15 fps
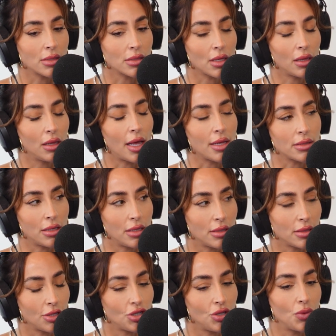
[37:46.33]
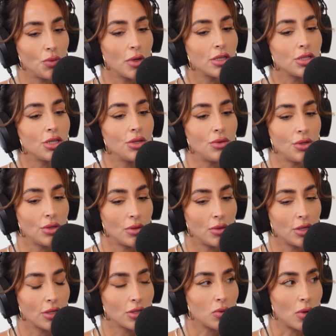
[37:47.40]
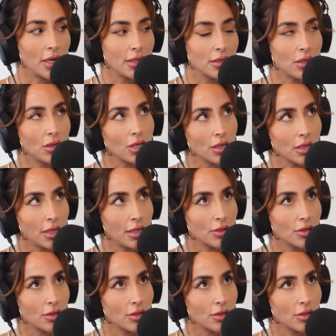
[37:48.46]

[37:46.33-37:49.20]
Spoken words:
lessons that you wish you knew in your 20s and 30s,